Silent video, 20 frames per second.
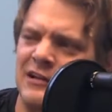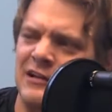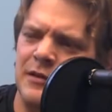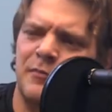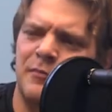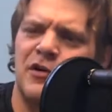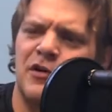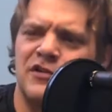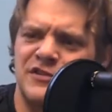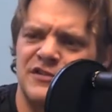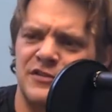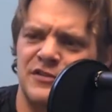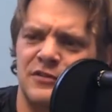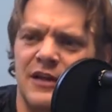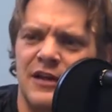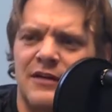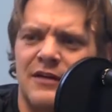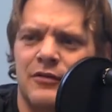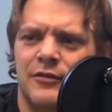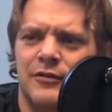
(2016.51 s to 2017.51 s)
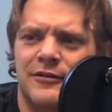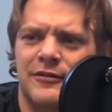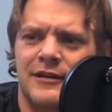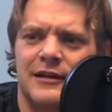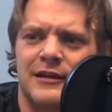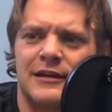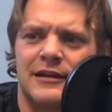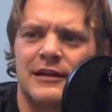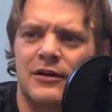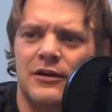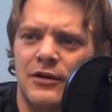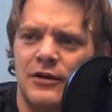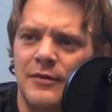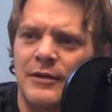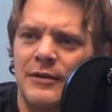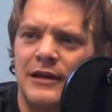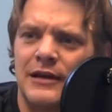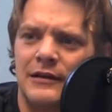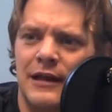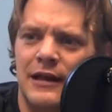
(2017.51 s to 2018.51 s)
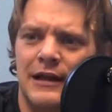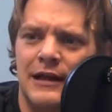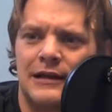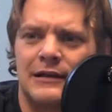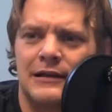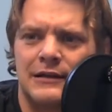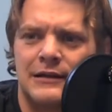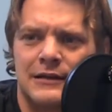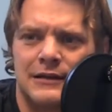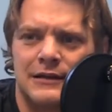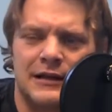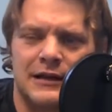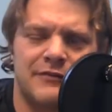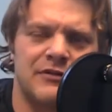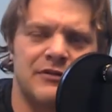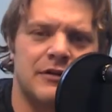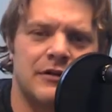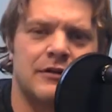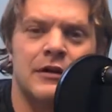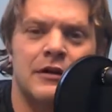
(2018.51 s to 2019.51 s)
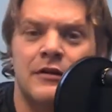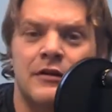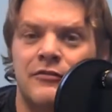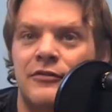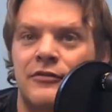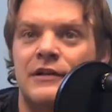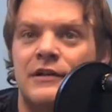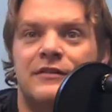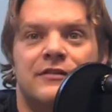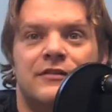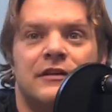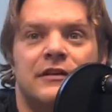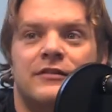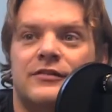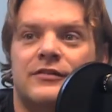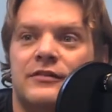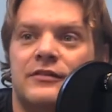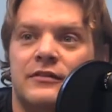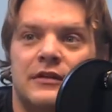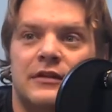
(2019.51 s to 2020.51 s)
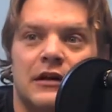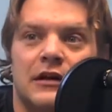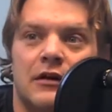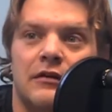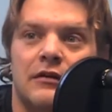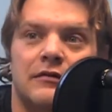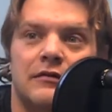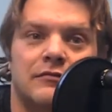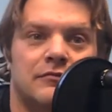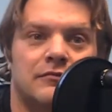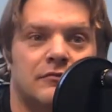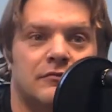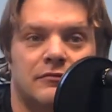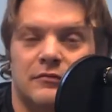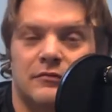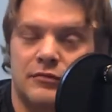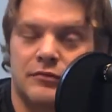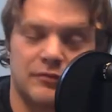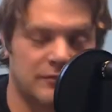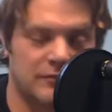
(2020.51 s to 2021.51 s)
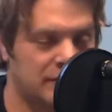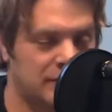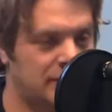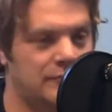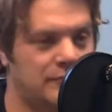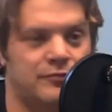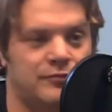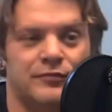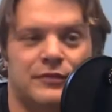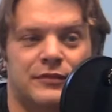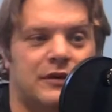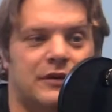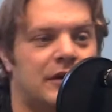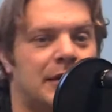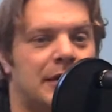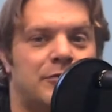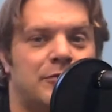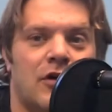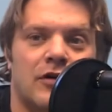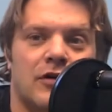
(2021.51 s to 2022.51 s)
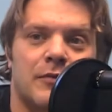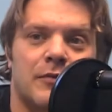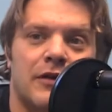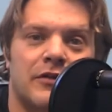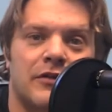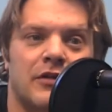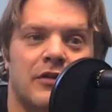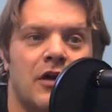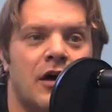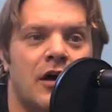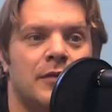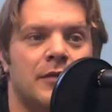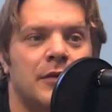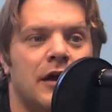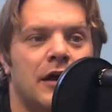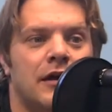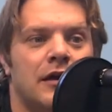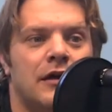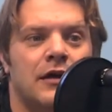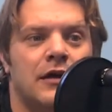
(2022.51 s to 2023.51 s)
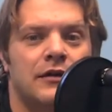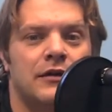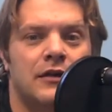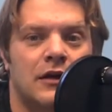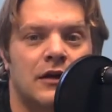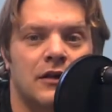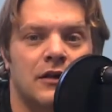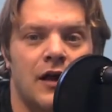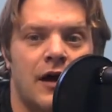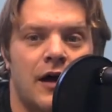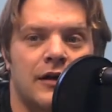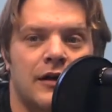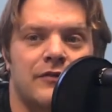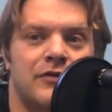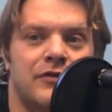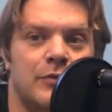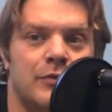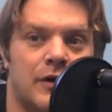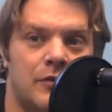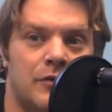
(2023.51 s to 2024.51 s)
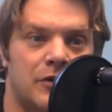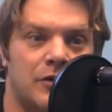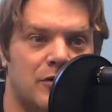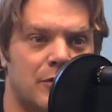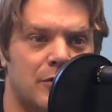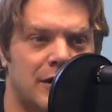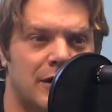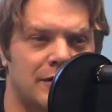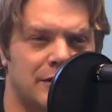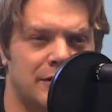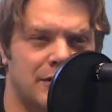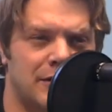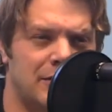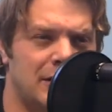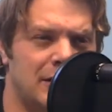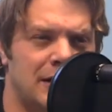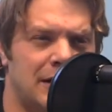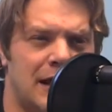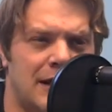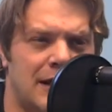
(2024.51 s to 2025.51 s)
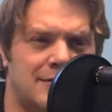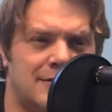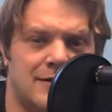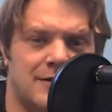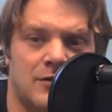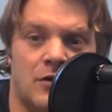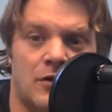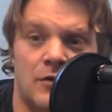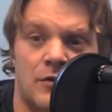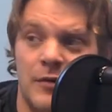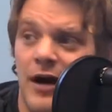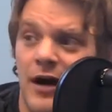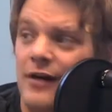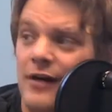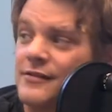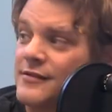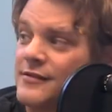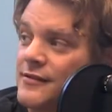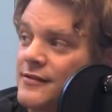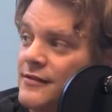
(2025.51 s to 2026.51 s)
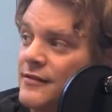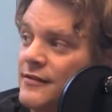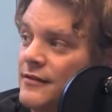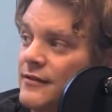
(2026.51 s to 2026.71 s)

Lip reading: like the personal level thing. You know what I mean? Like if you're, for instance, you know, keep talking about the Klon, but the Klon, if you want a real one, you need $1,800.